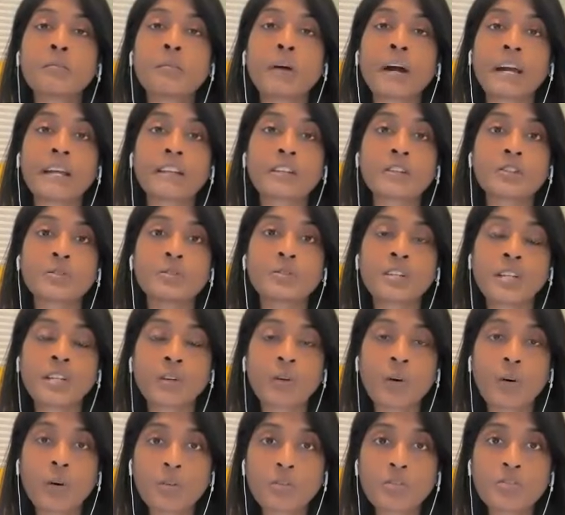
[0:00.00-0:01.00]
But you can
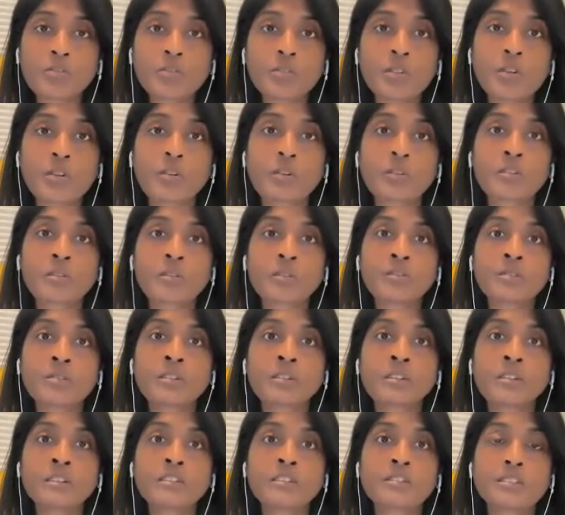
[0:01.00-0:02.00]
also
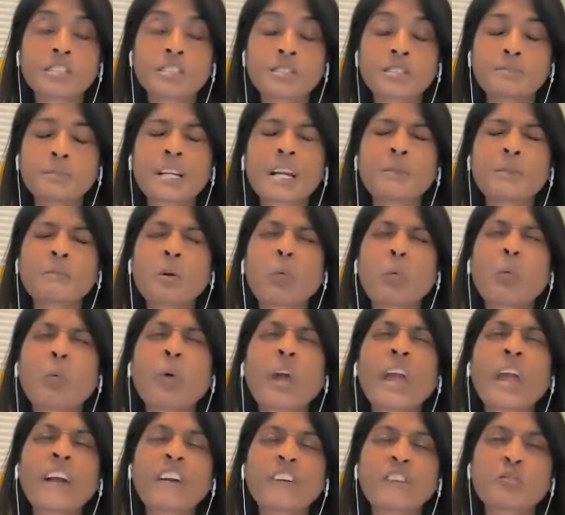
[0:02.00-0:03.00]
just become
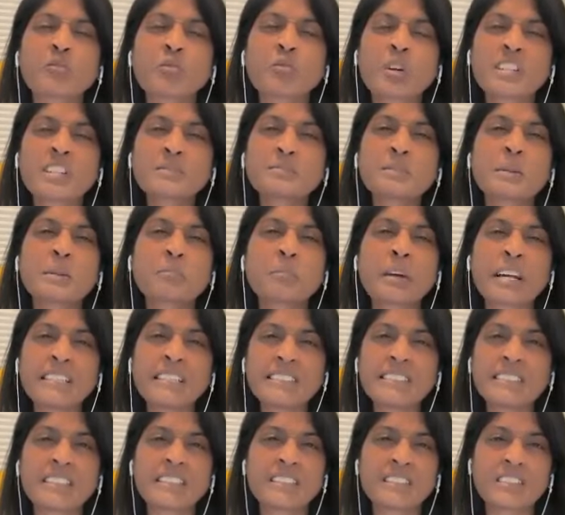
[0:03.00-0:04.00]
aware of what is my
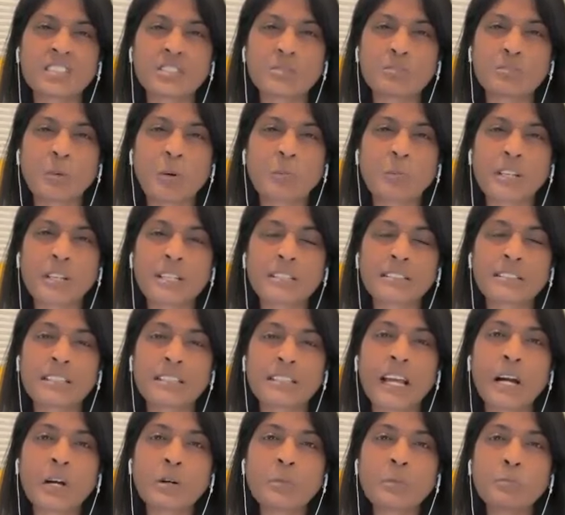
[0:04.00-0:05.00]
mindset in this moment. Is it
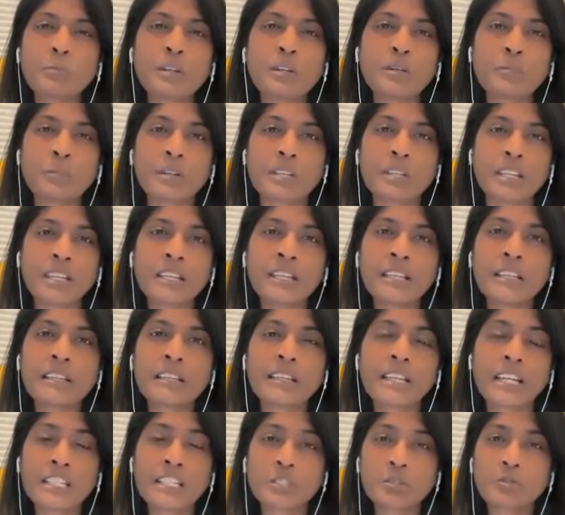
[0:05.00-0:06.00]
helping me
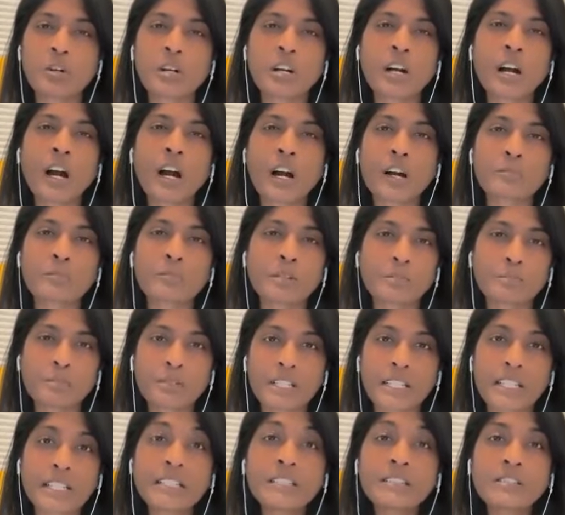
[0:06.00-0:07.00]
get to a calmer
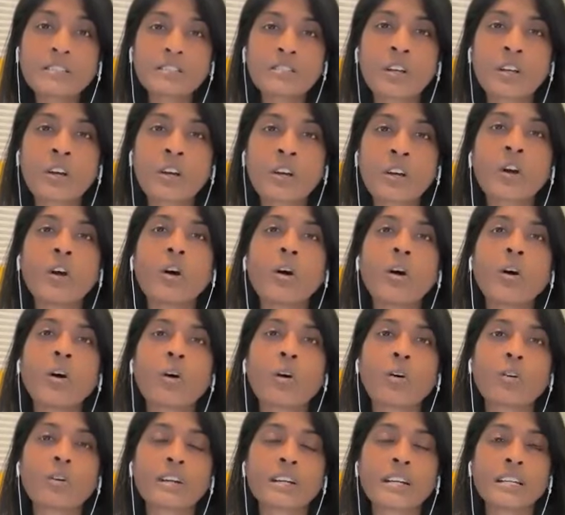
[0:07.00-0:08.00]
place?
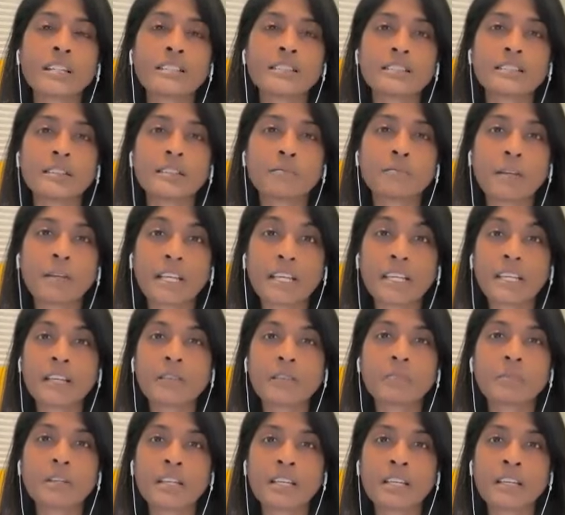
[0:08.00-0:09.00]
Or is it
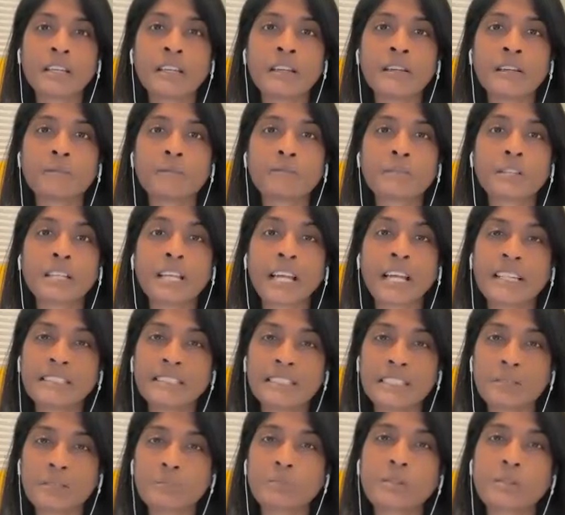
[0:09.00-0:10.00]
making me get
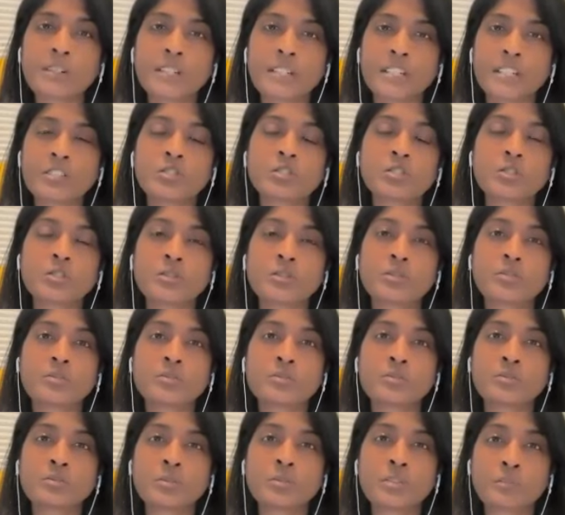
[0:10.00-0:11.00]
deeper
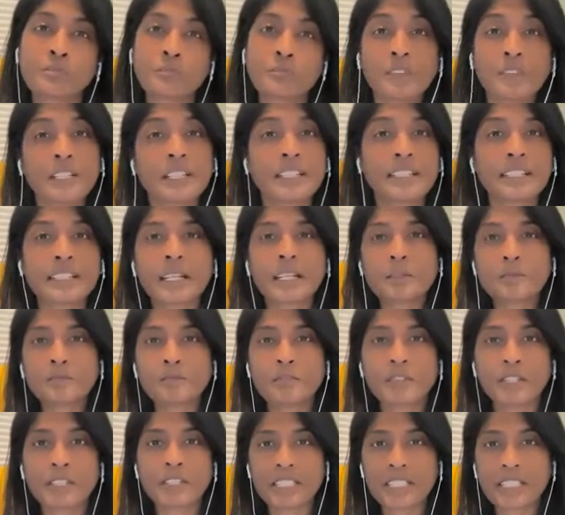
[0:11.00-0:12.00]
into the feeling that I'm
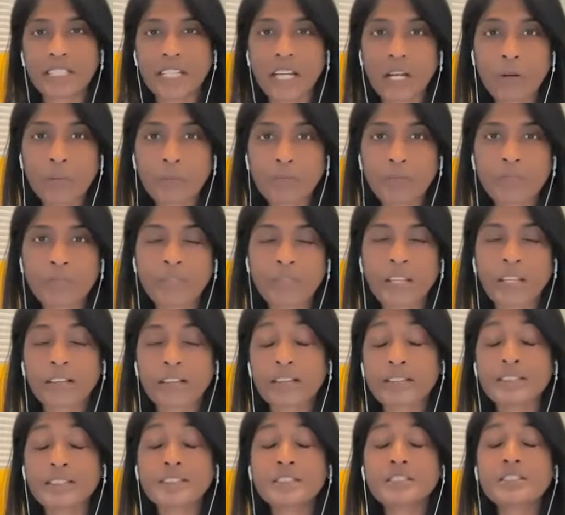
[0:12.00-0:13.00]
feeling now?
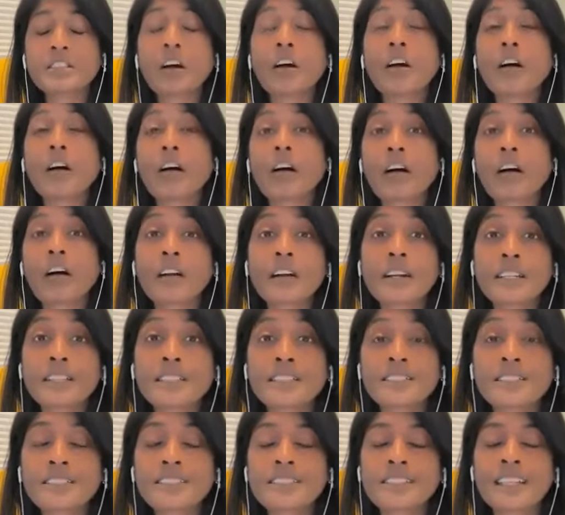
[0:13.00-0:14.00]
This is the
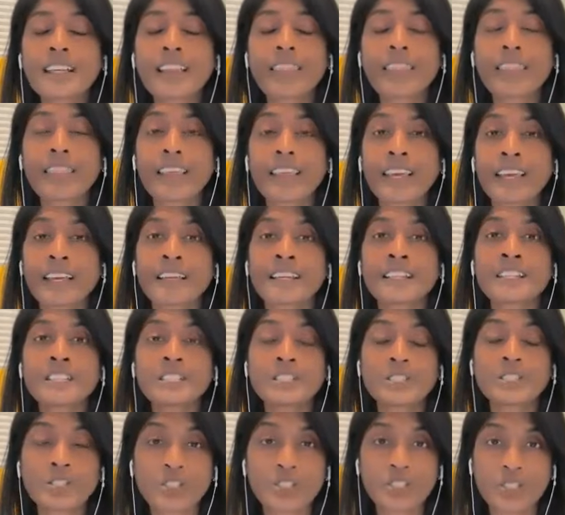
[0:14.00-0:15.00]
hardest thing
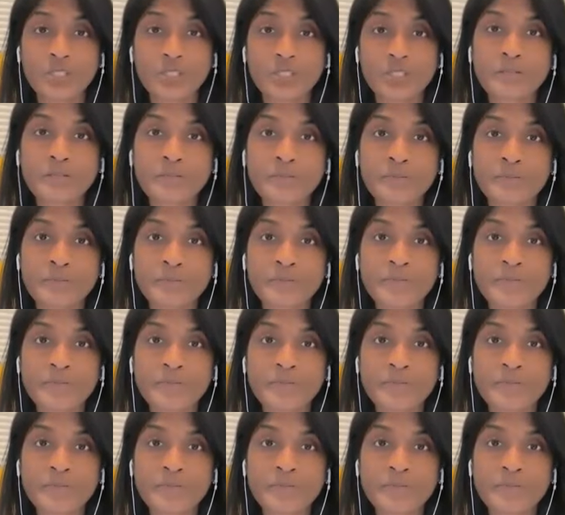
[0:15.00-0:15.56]
to do.